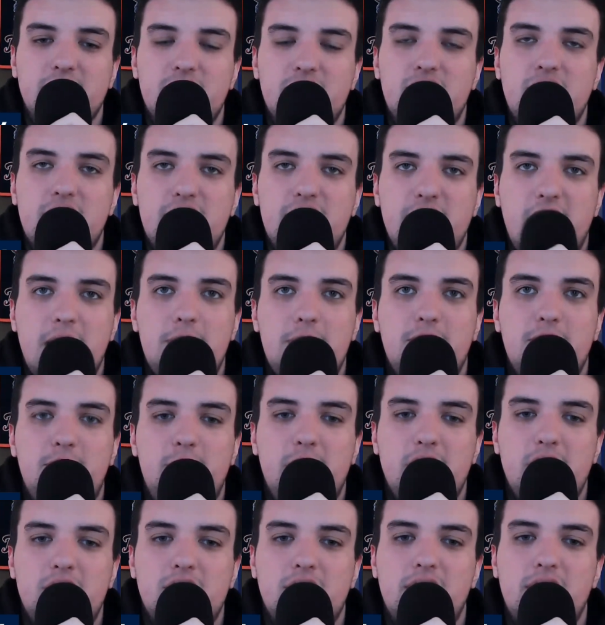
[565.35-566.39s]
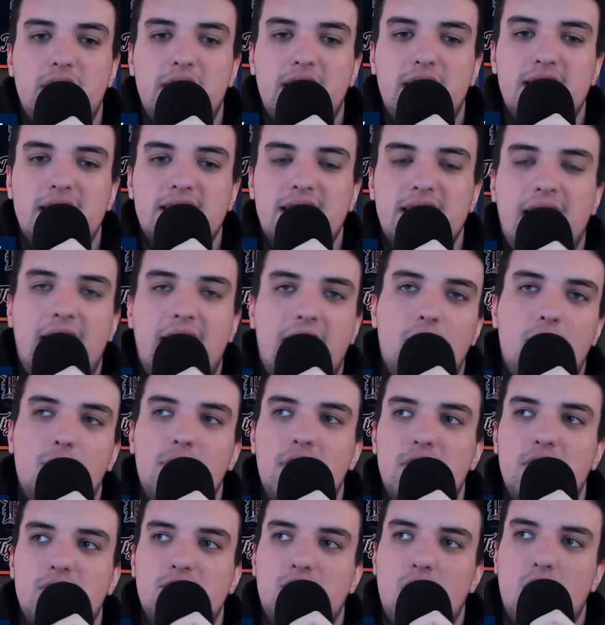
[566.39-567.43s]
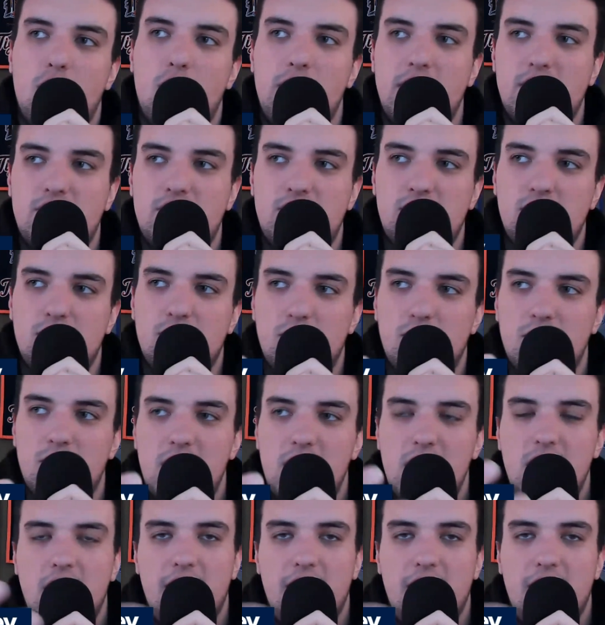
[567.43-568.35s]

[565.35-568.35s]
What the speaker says: just the type of pitcher he is and how it is going to